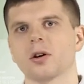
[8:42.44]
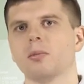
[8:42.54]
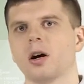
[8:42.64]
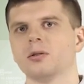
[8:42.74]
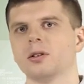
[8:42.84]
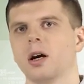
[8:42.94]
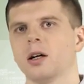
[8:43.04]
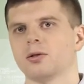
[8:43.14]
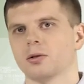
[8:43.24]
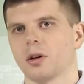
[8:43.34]
about the
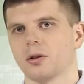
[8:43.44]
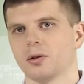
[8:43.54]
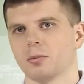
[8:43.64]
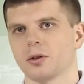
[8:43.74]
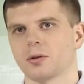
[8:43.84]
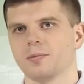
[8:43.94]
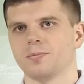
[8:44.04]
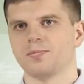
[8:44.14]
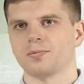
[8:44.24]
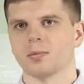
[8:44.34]
hadron calorimeter.
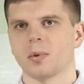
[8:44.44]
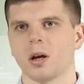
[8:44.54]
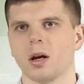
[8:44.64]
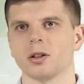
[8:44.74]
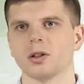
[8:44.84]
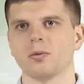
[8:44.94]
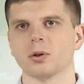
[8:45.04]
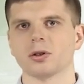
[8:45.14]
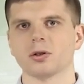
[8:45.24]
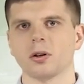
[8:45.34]
As it
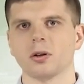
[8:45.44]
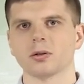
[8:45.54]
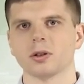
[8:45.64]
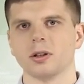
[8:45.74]
was told